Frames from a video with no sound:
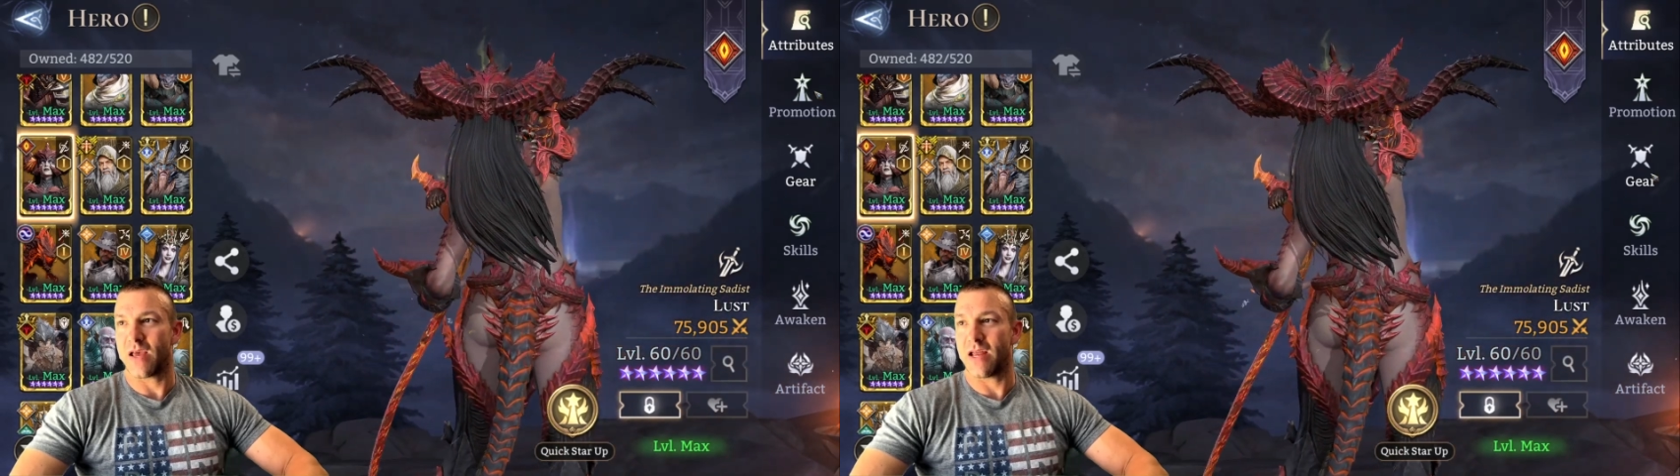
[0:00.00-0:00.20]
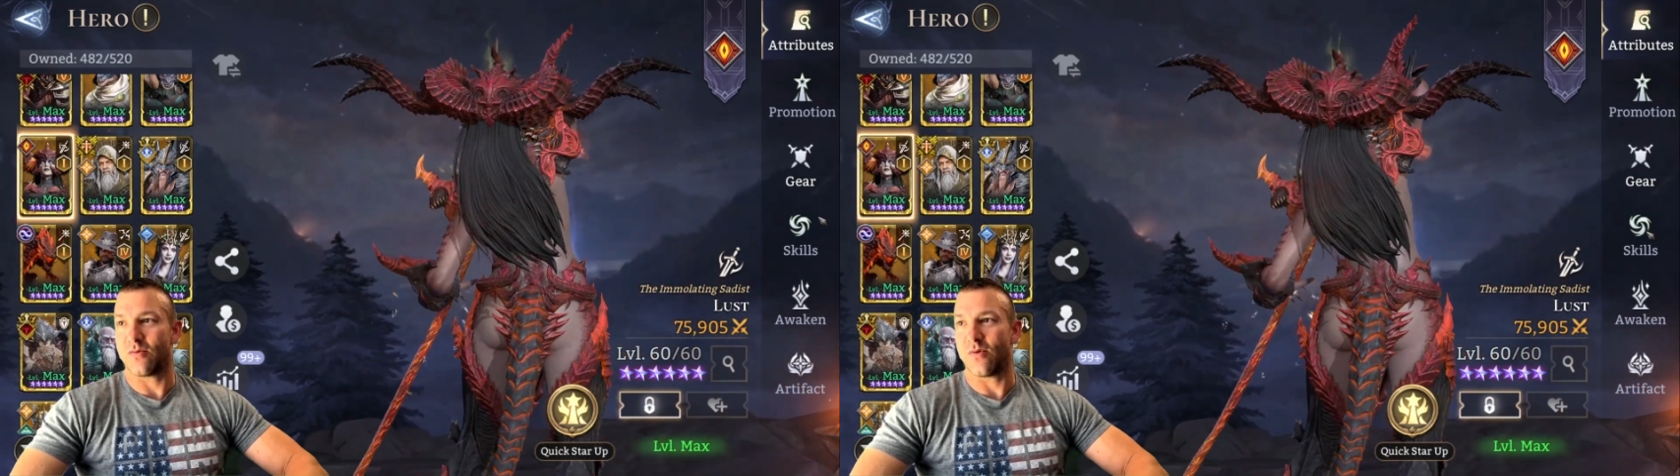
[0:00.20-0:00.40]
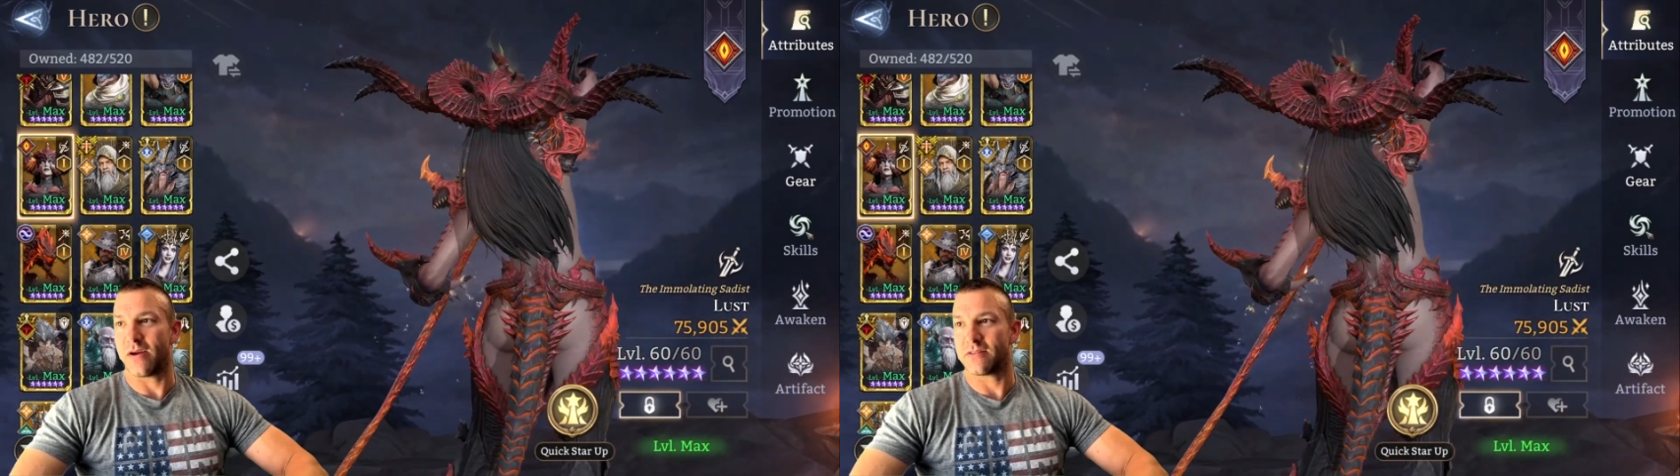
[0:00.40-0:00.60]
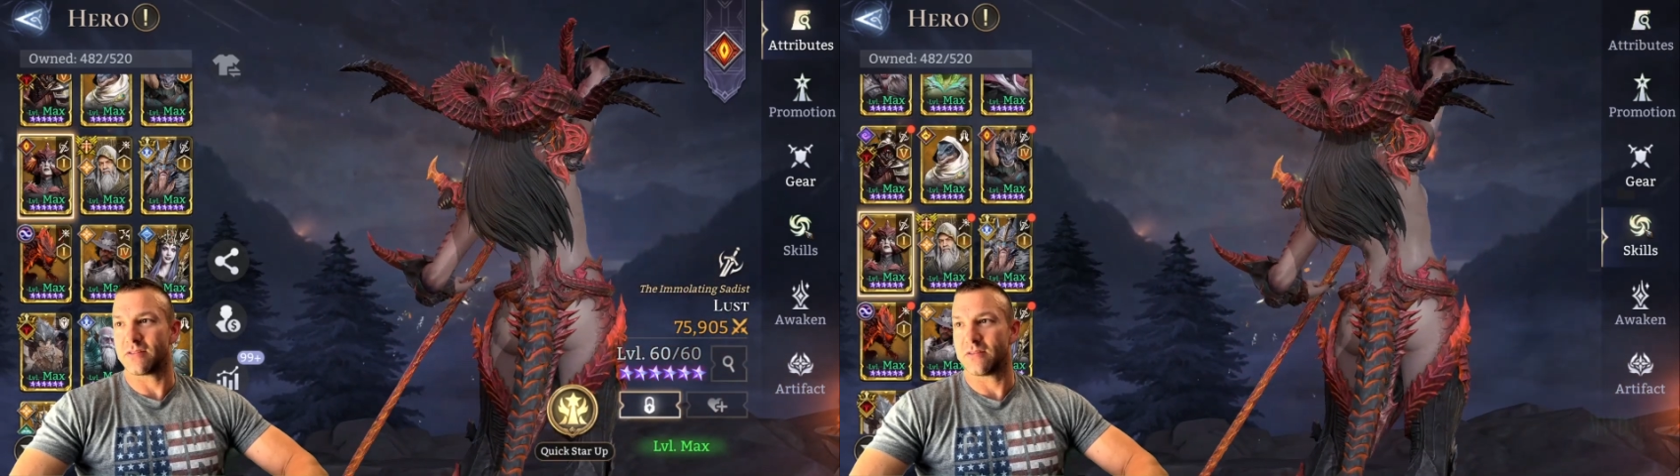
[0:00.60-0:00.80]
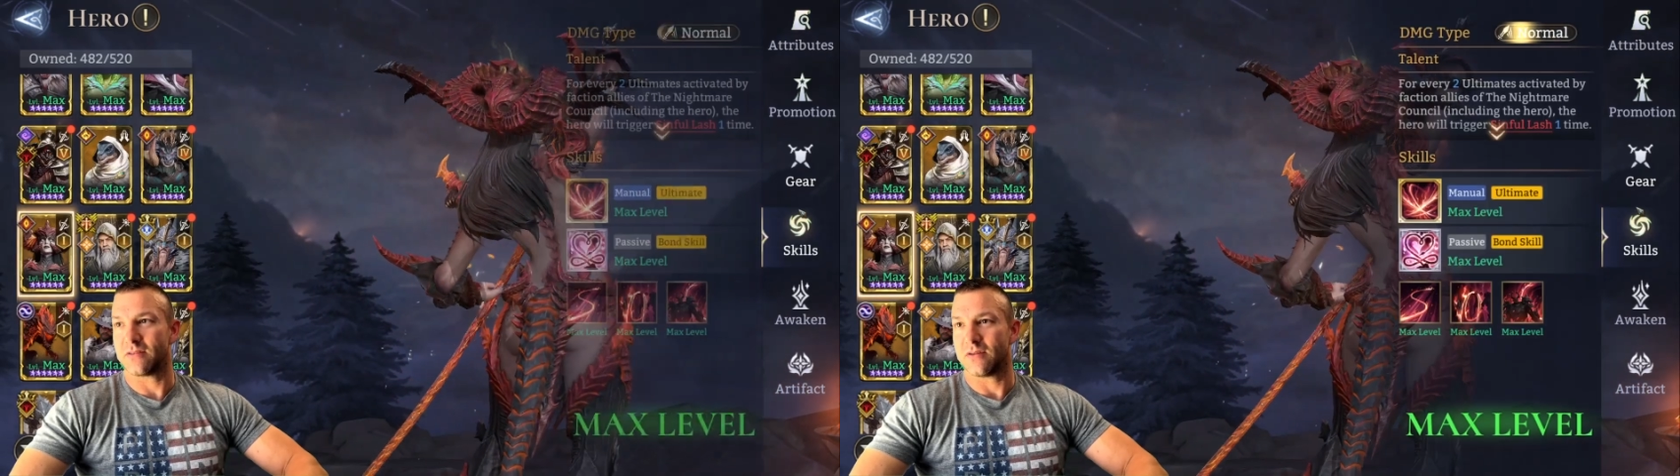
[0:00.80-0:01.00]

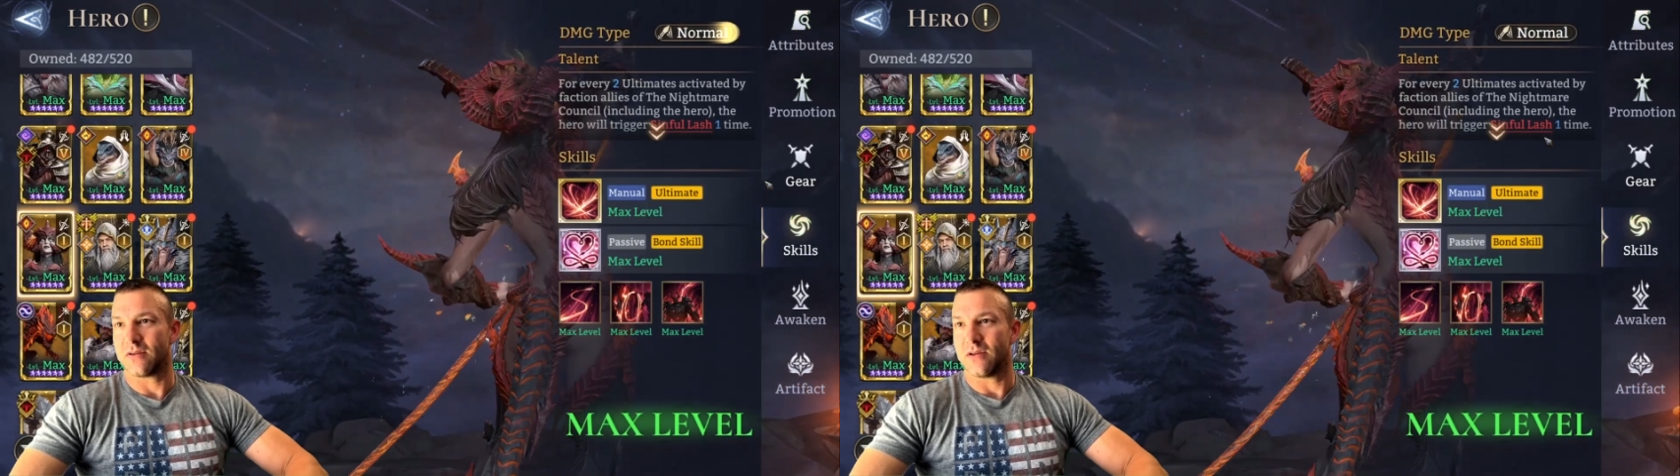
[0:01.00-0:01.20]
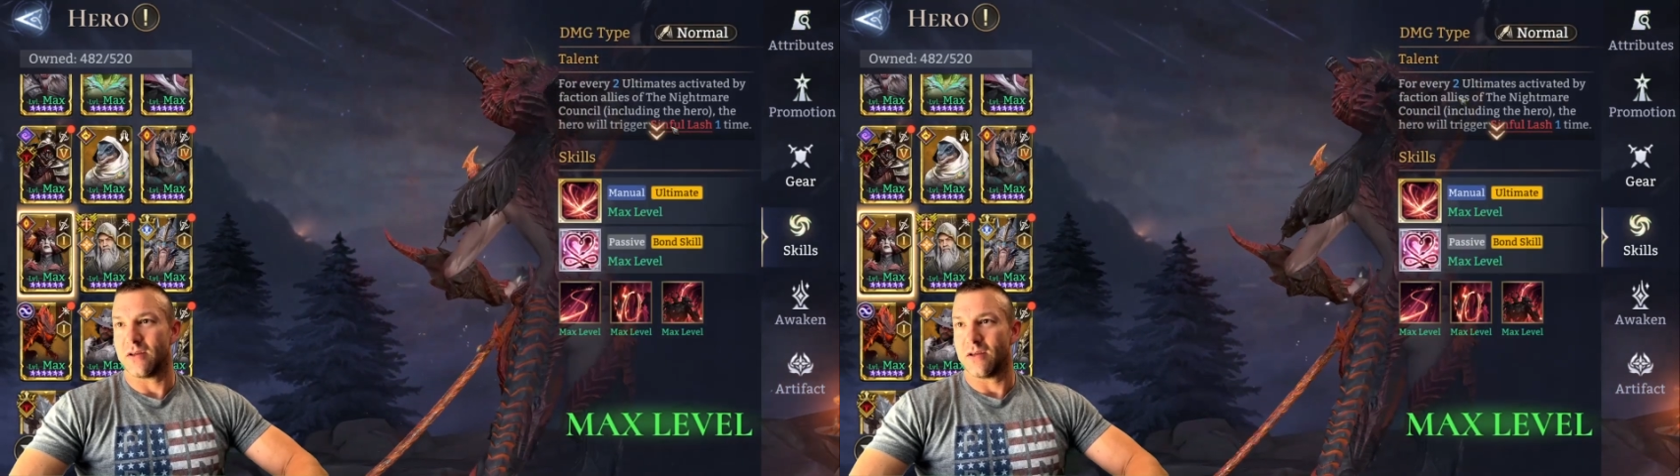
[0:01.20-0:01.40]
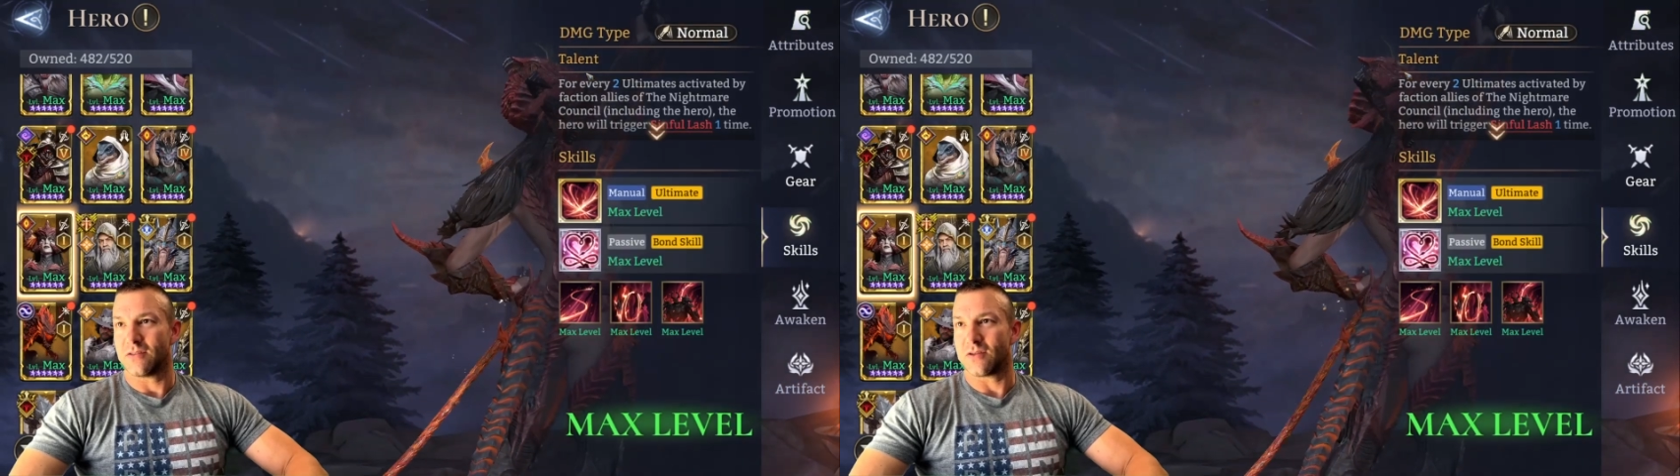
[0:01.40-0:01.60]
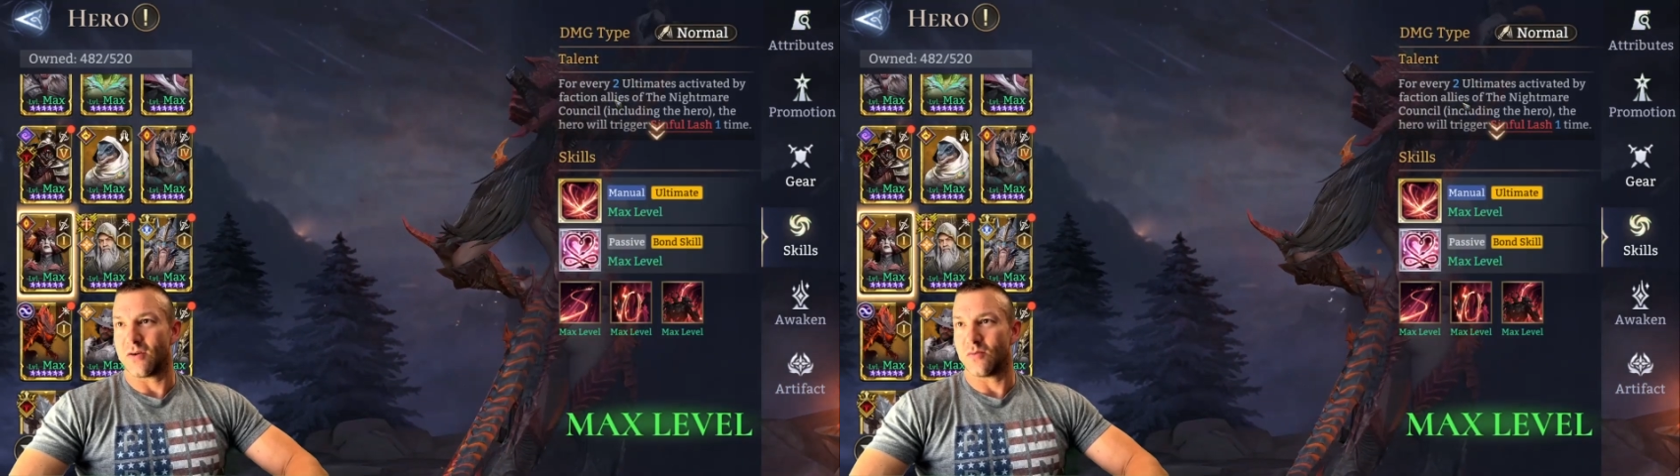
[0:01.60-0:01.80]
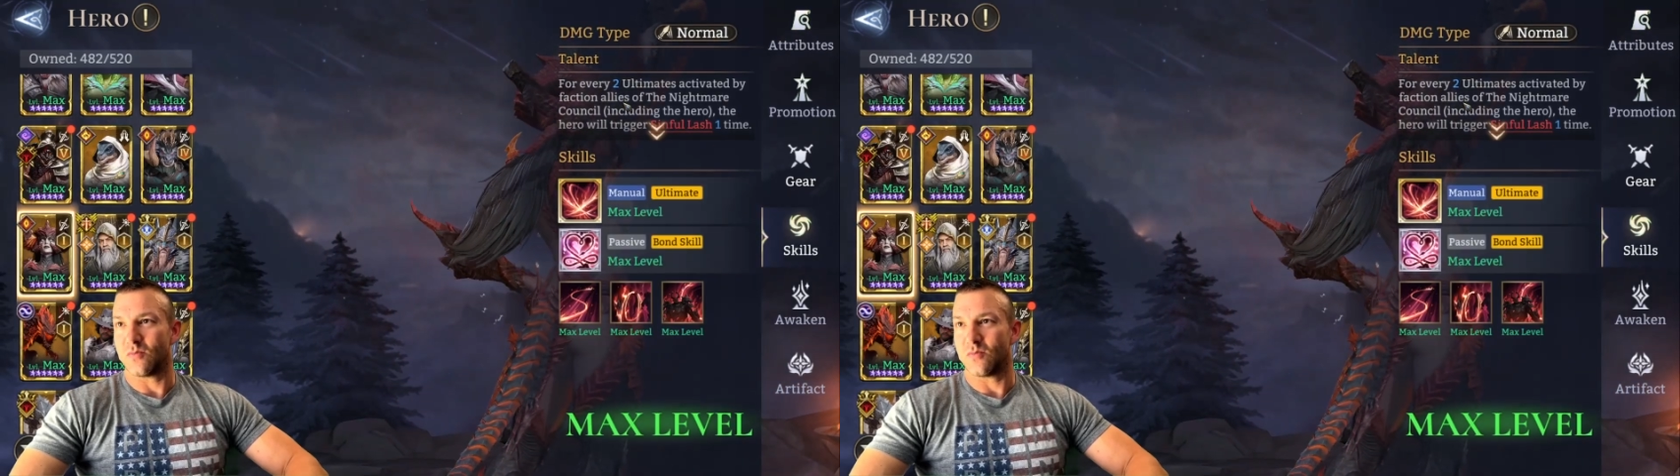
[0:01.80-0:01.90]
Anyways, so